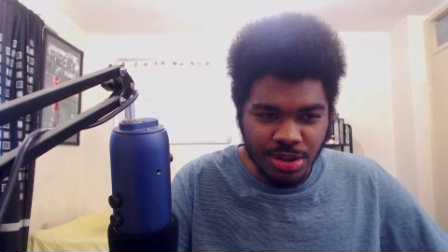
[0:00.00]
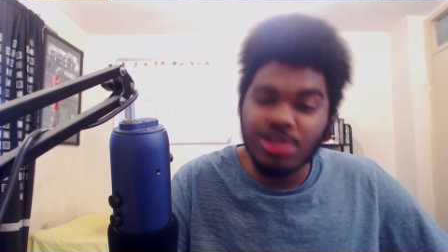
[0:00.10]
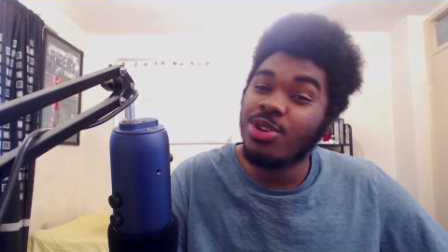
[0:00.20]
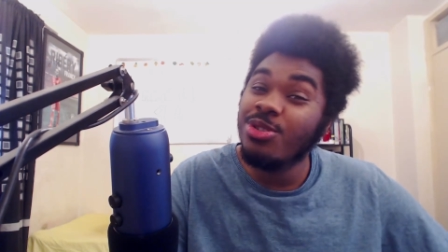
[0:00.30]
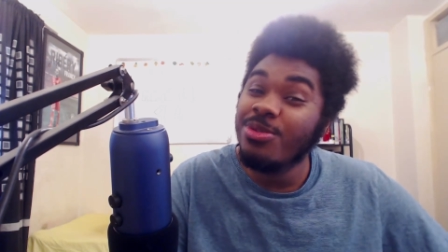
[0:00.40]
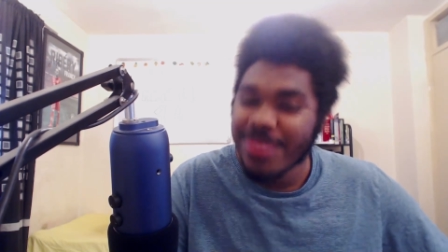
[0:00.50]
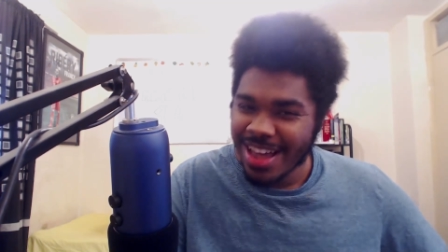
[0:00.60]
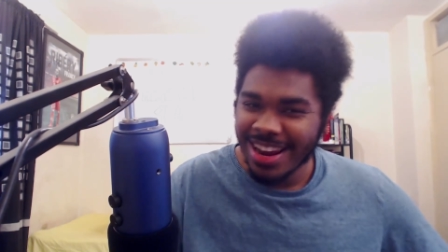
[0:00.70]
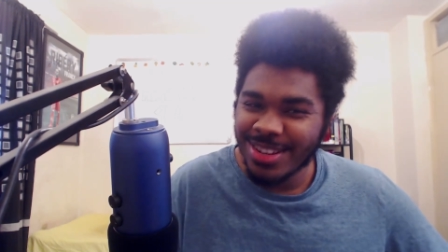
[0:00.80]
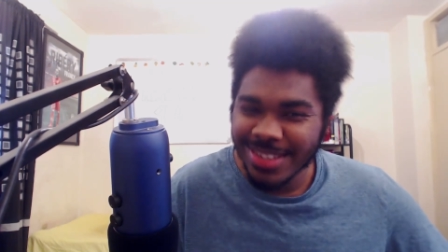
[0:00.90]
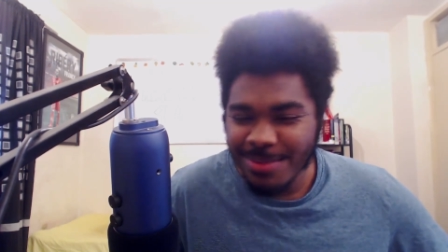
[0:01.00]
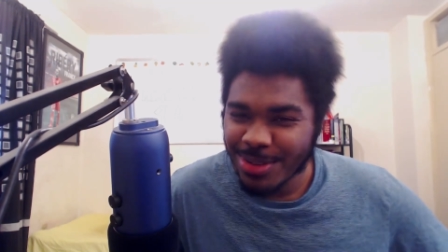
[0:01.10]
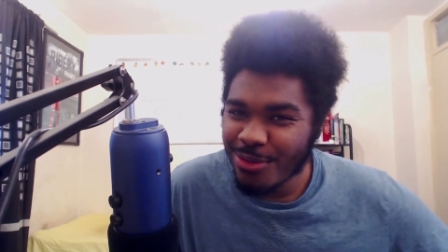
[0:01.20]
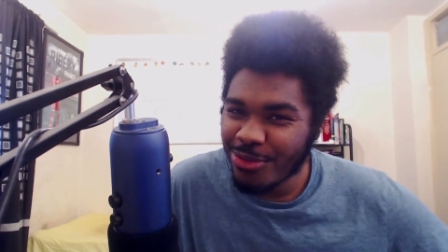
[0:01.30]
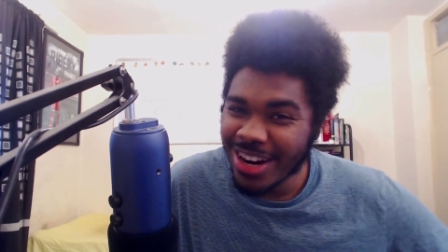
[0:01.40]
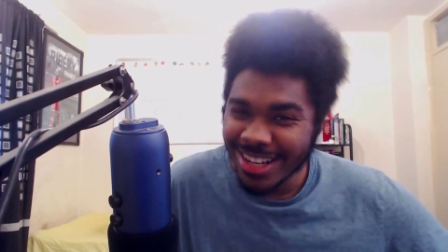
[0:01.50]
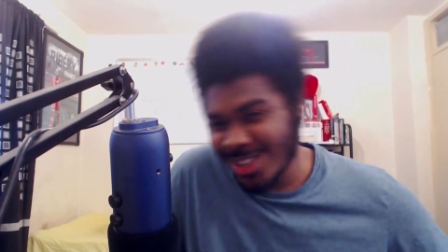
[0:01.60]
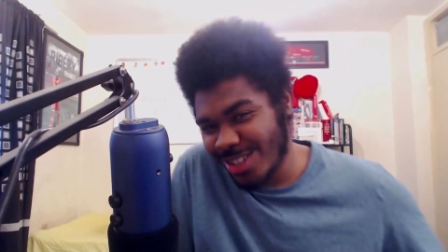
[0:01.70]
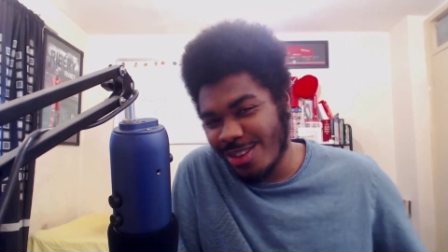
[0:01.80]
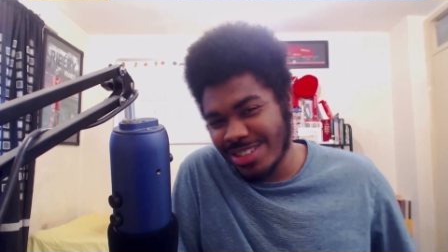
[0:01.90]
two, and this was episode three,
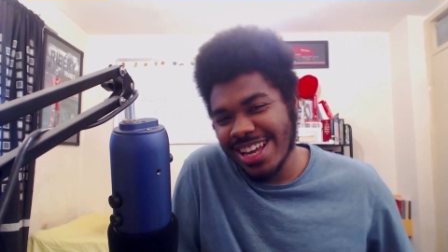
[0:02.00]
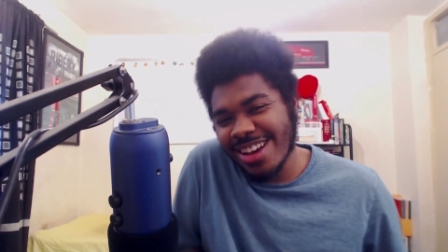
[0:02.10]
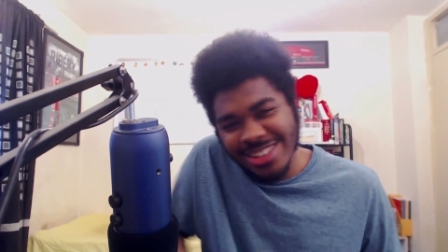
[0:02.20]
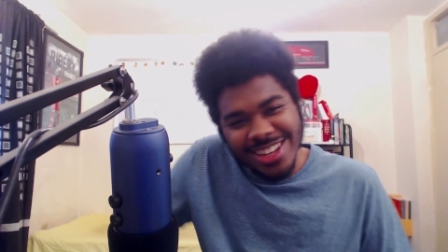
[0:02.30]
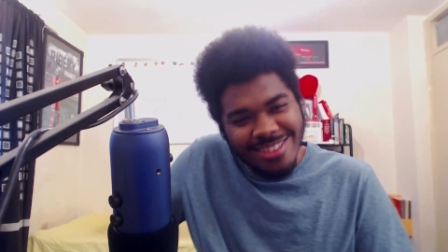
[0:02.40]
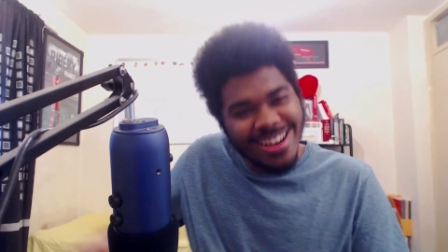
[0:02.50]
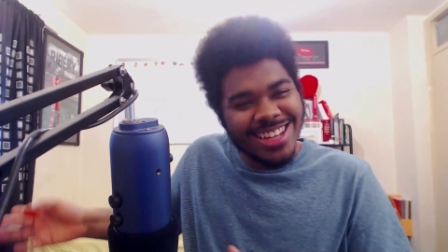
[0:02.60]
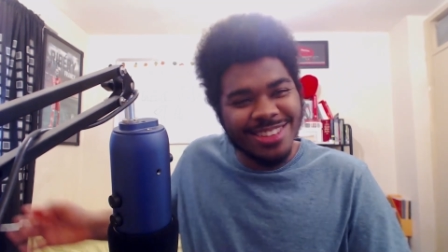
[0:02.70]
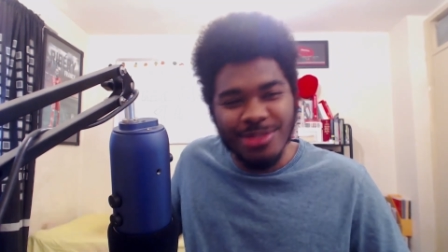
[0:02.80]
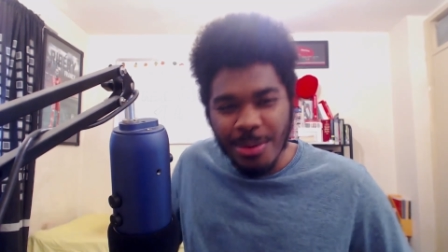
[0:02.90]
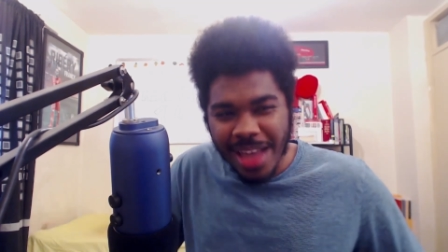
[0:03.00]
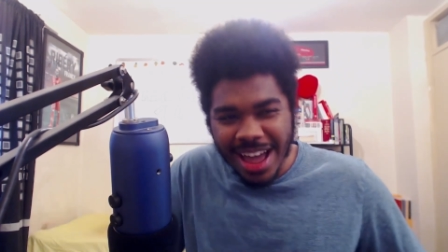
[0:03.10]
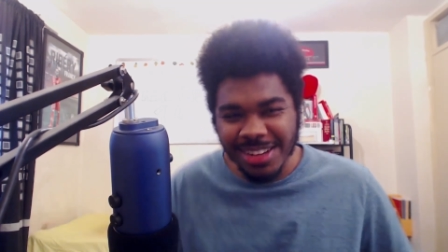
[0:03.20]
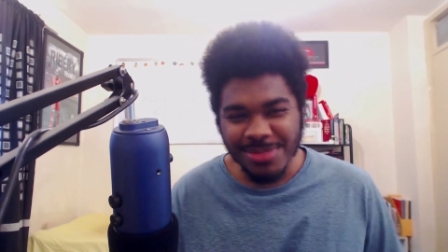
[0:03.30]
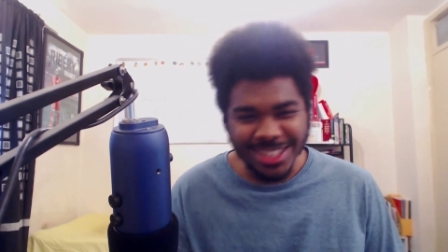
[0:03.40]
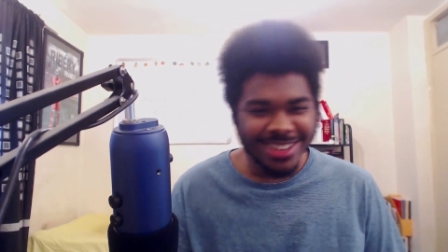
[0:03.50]
so it's obviously a continuation from that episode.